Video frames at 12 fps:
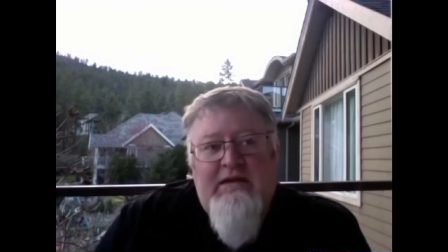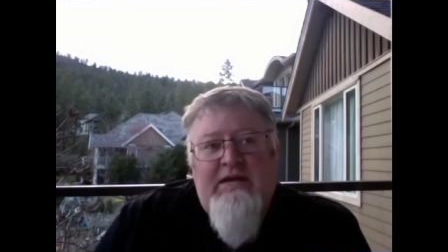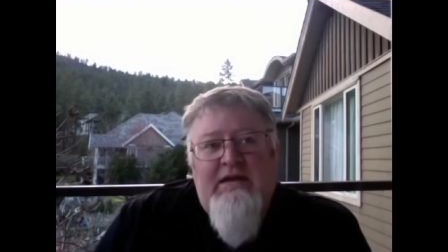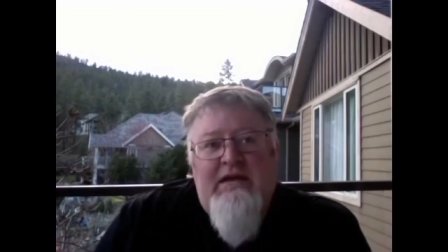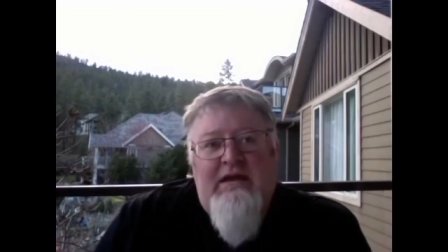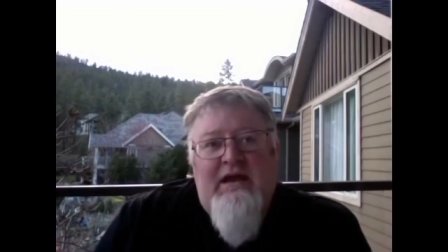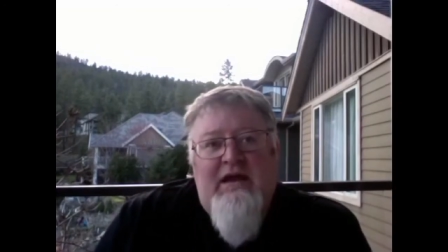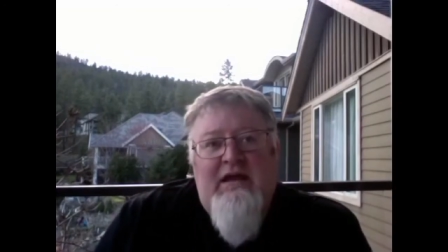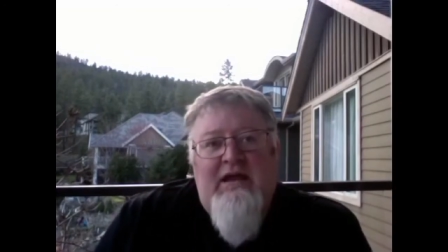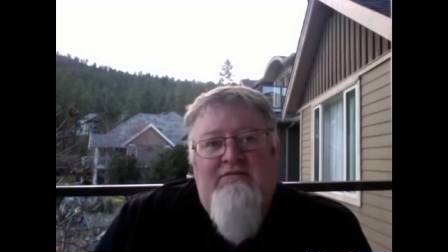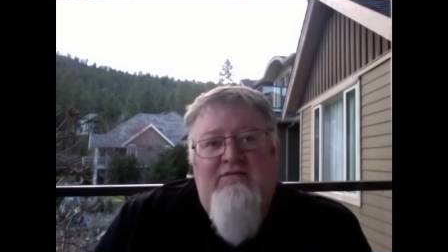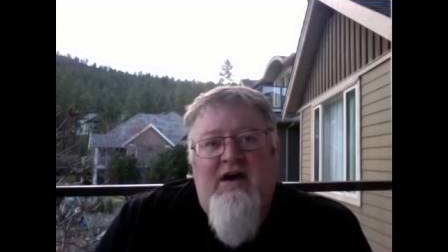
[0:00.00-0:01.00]
If
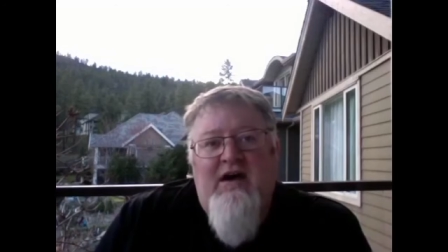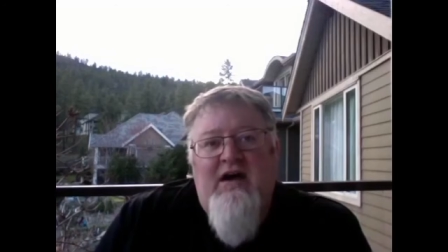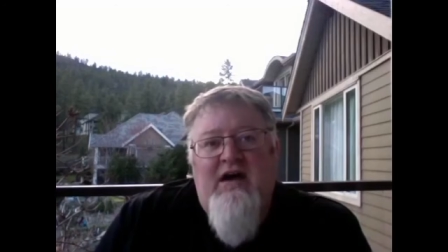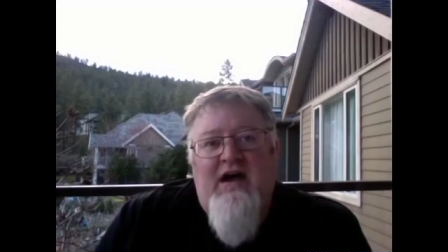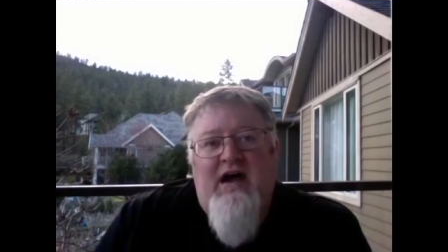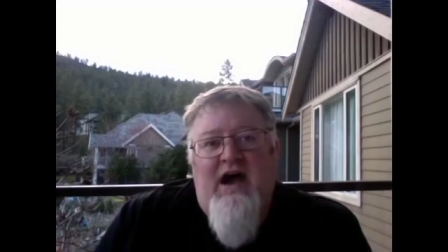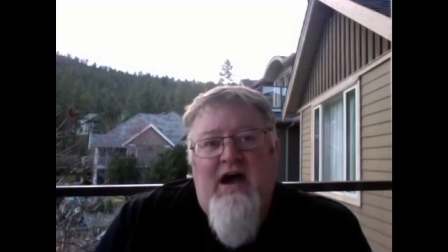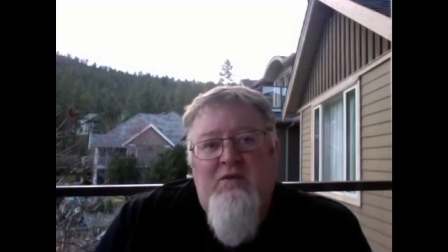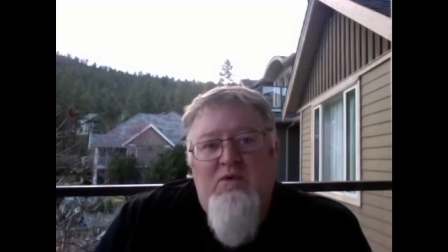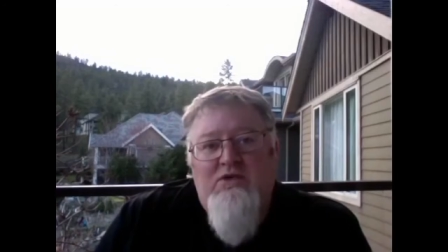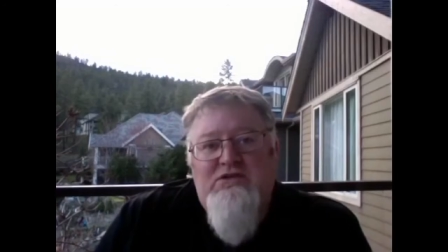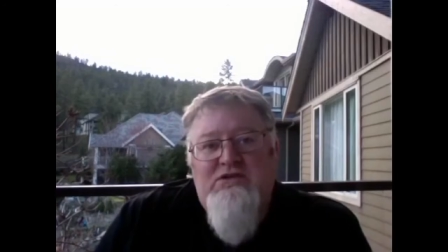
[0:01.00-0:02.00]
I were to talk
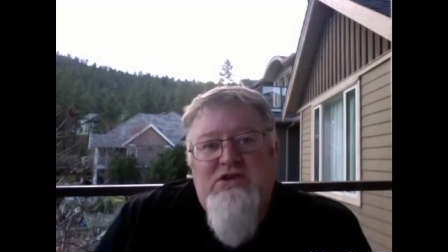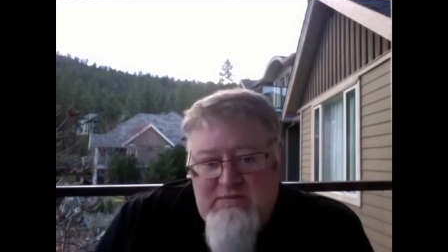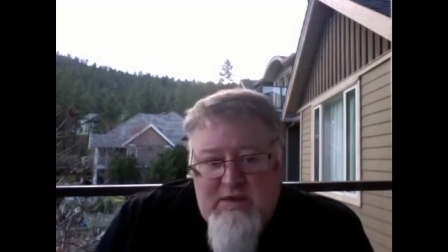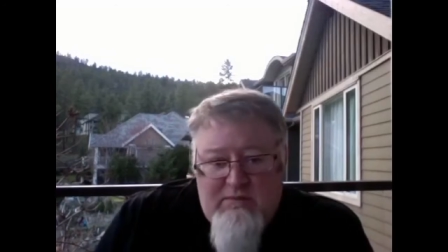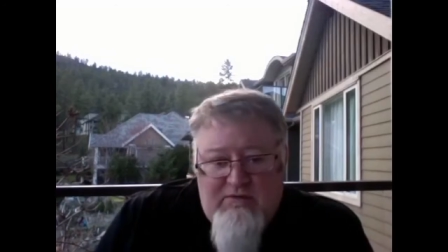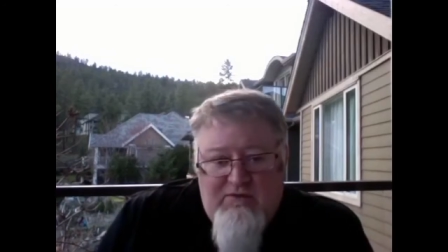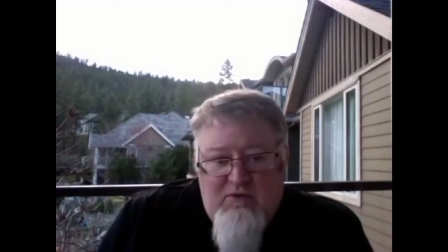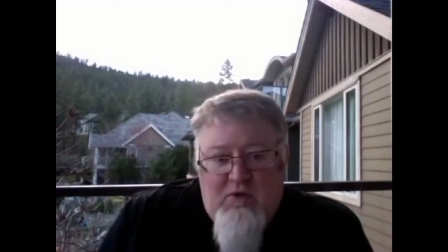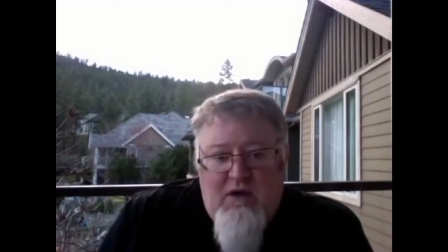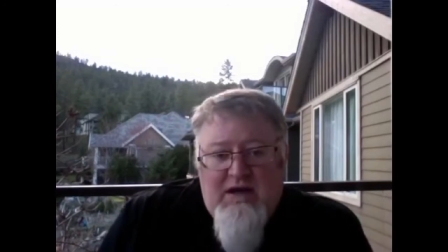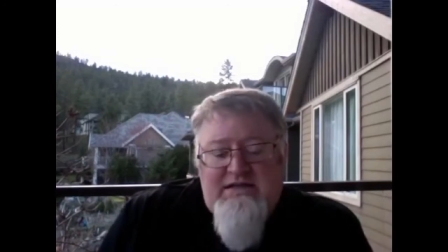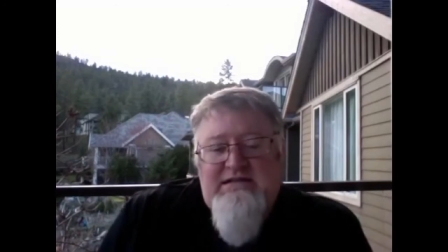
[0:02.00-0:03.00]
to that gentleman
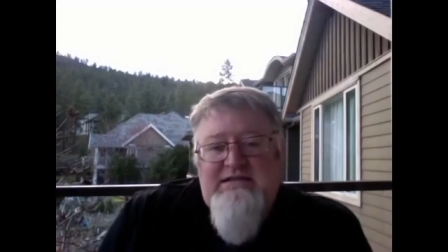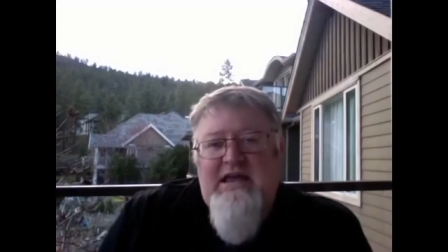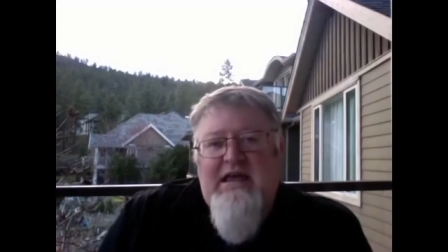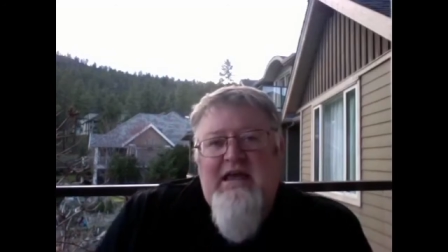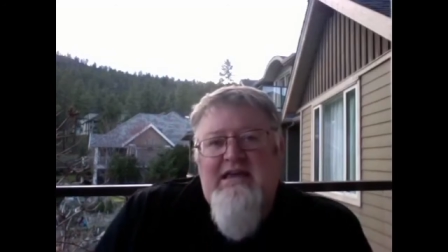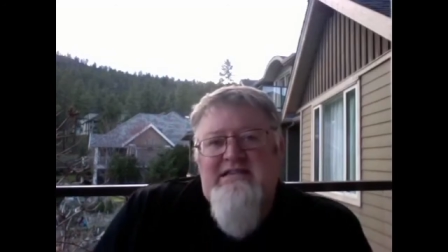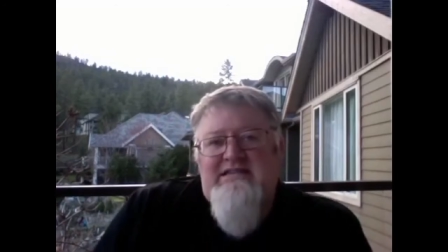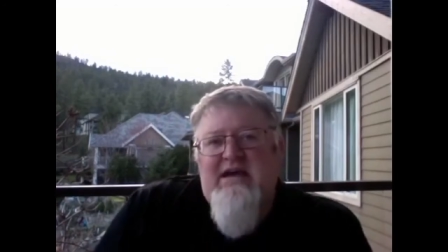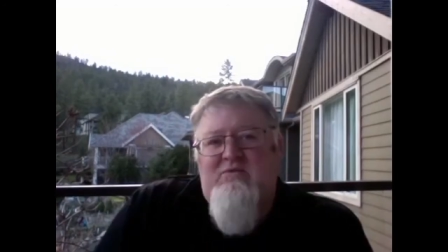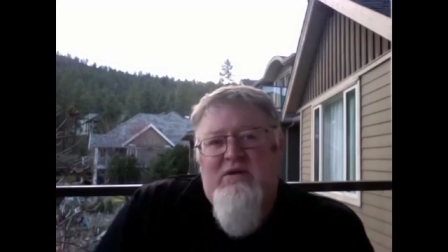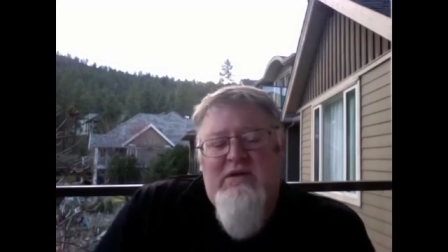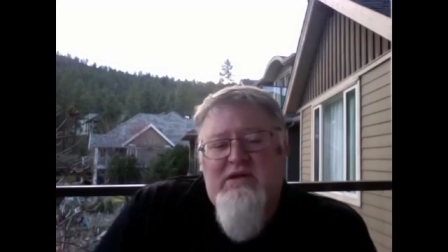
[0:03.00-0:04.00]
before, I'd say, is that
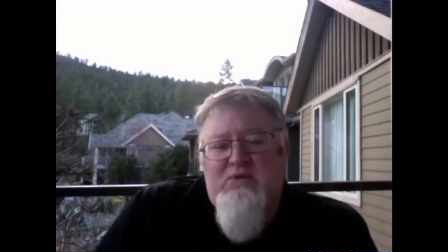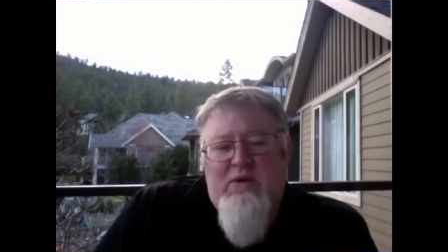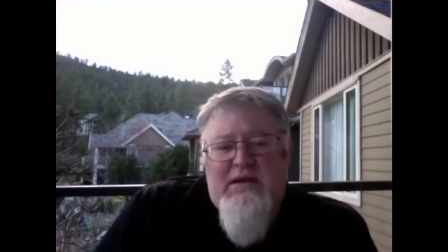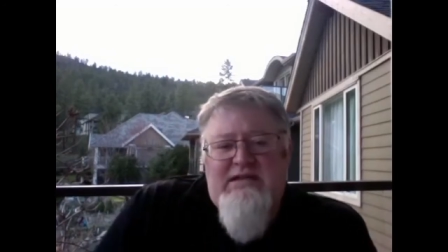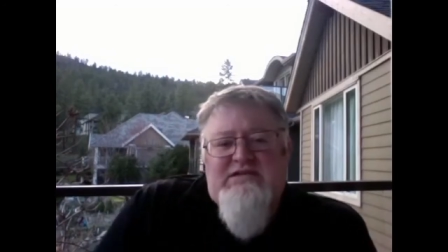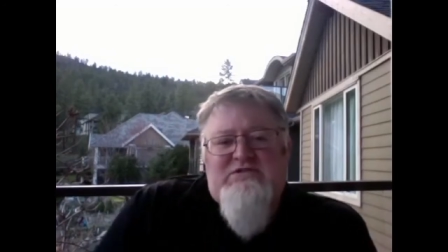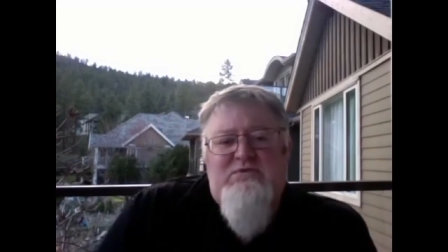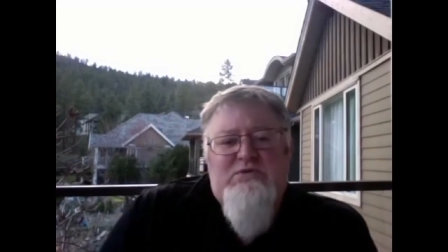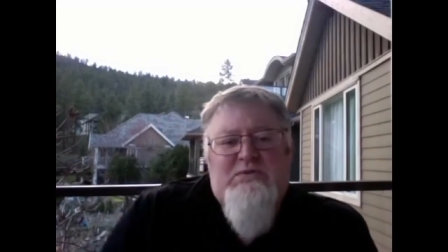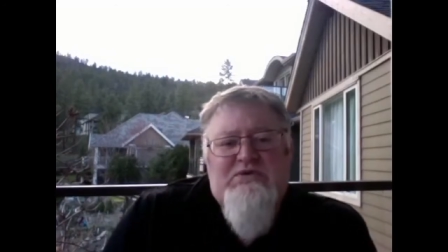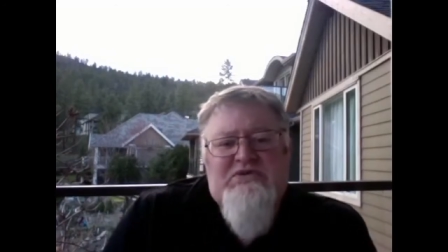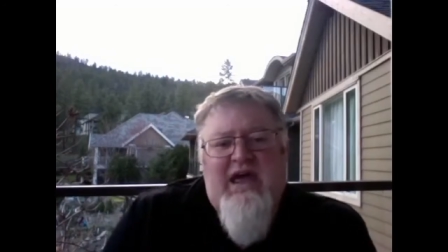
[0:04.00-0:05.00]
really the witness we're
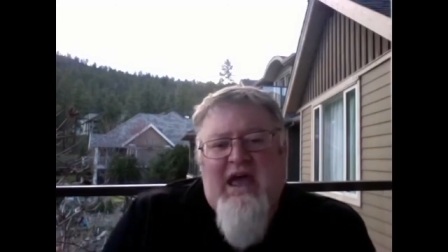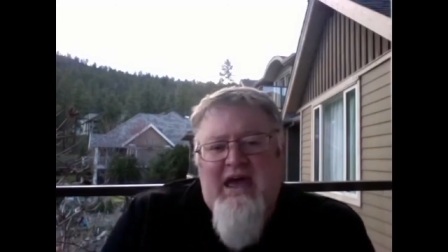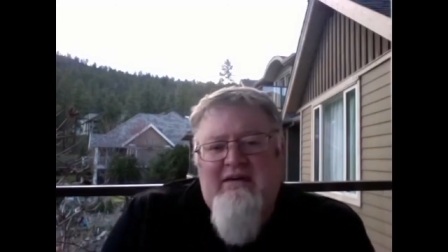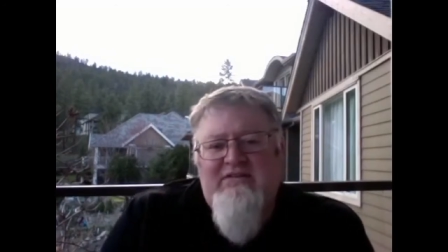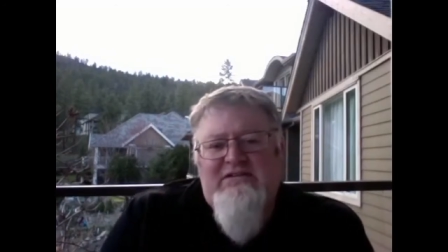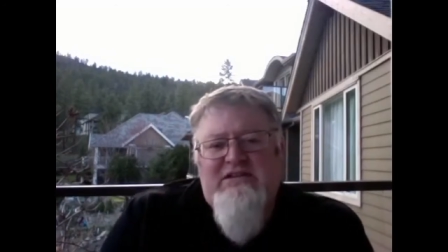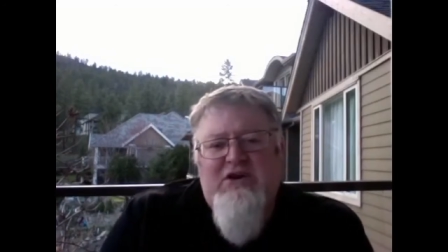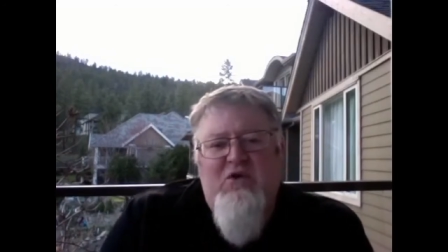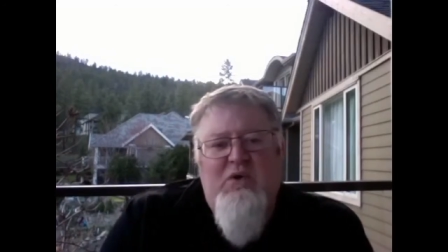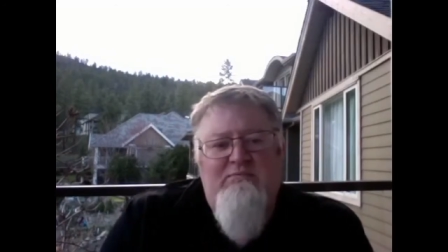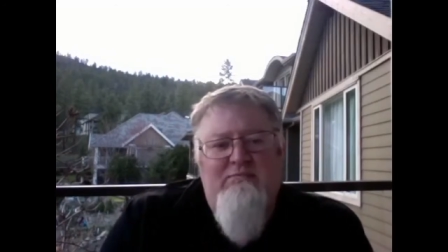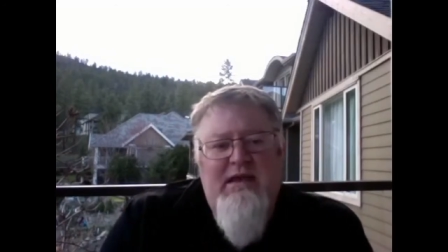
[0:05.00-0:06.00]
supposed to have, is to go
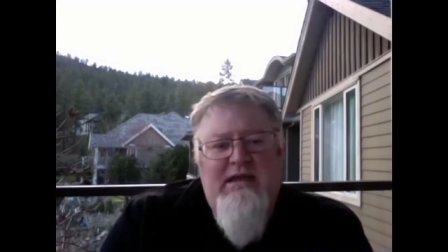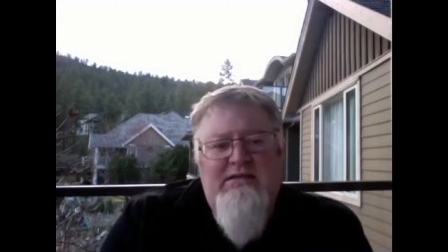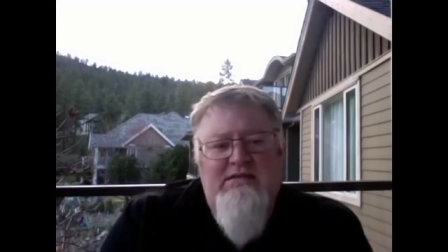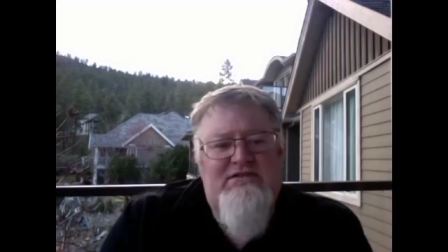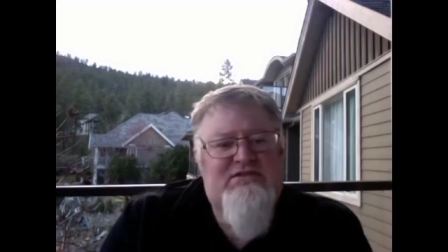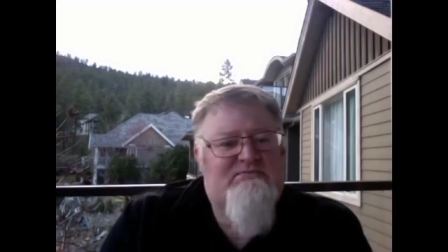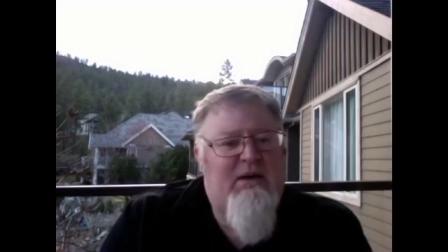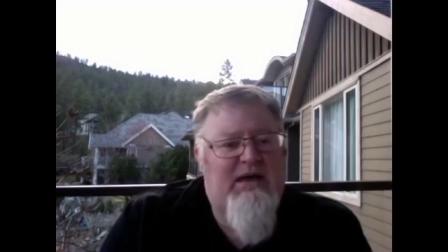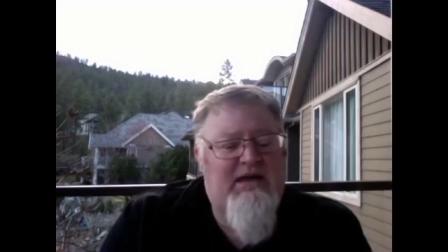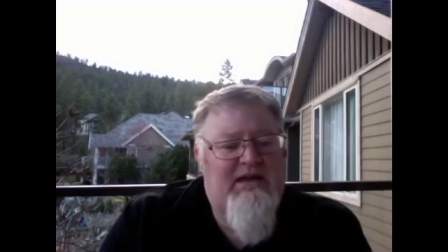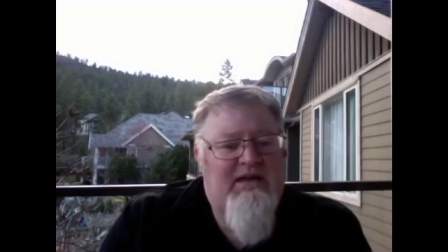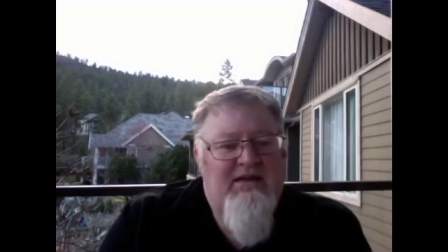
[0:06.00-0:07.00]
and meet despite